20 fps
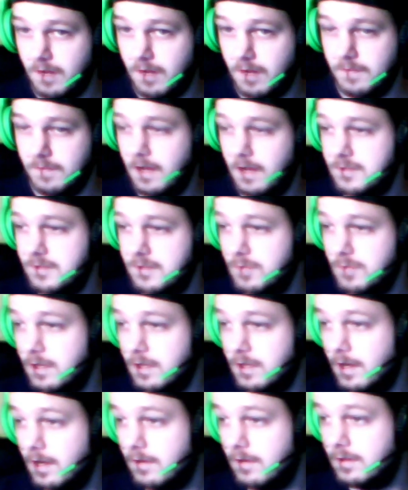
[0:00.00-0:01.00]
last week,
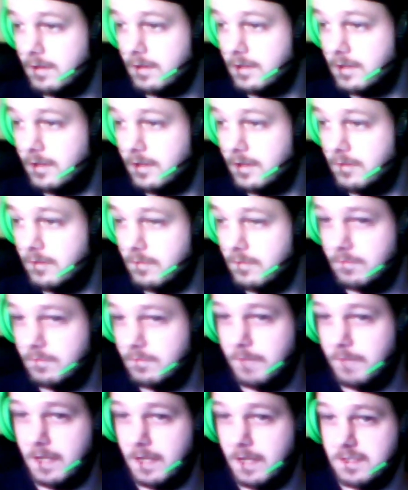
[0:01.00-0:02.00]
how to continue
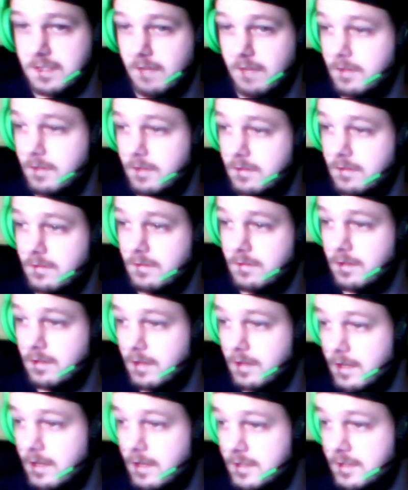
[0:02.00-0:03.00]
past level 30
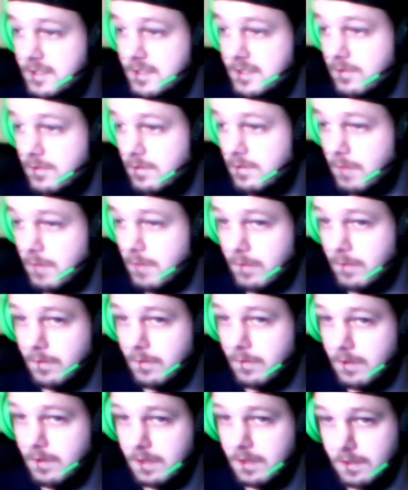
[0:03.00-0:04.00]
and the story mode.
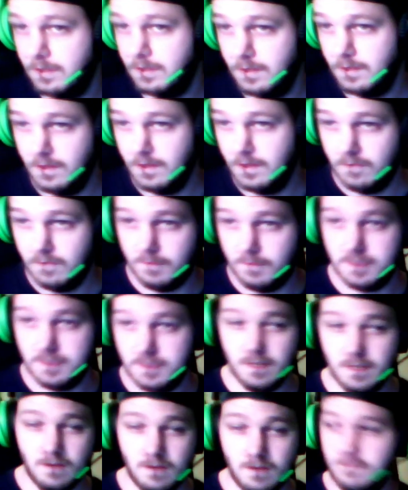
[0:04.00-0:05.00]
First
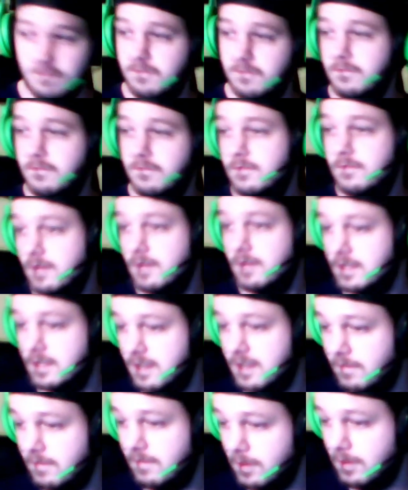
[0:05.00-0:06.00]
off, let's
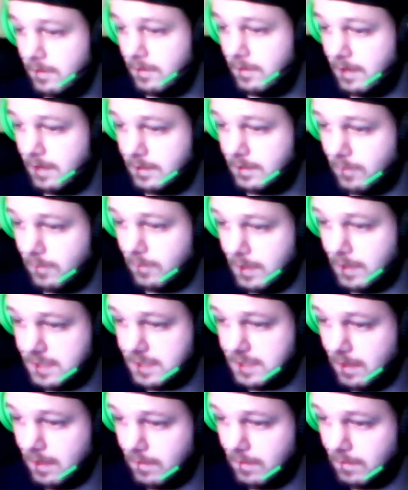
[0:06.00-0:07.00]
have a look at the quest
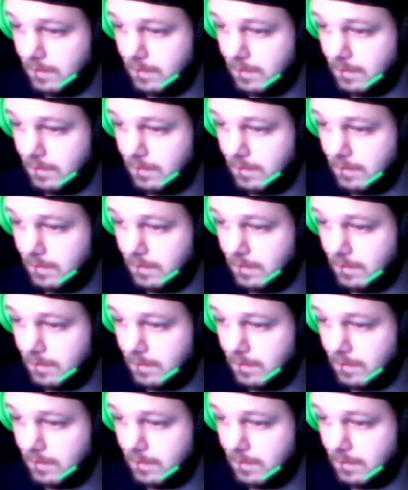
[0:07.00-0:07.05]
log.